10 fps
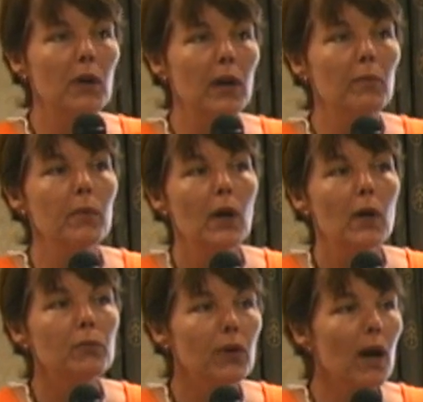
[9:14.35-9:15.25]
a
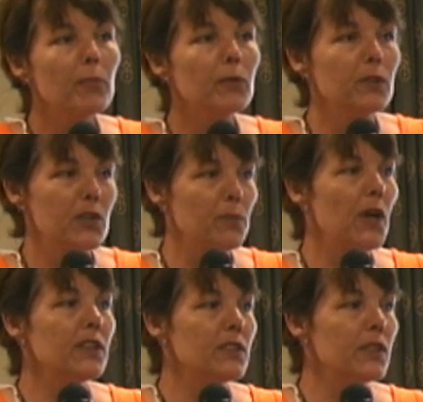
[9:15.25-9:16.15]
proper
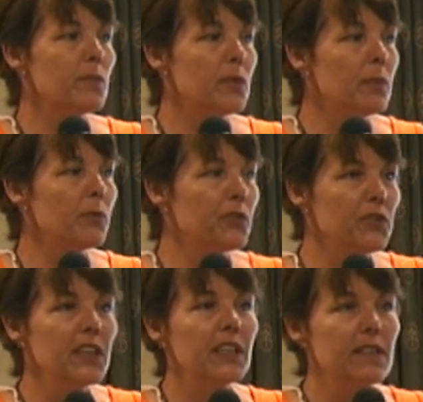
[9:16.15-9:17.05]
response to the people's
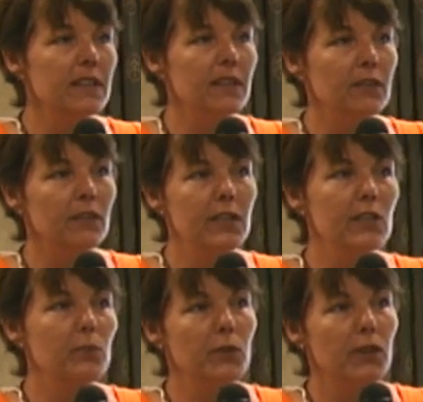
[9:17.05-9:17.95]
needs in
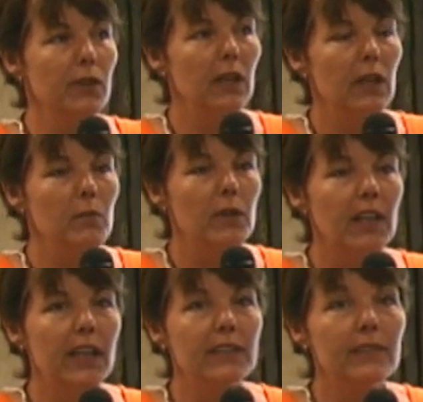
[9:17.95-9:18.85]
Greensburg
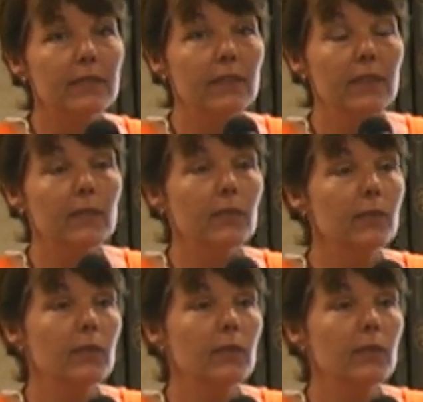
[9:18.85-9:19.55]
because the,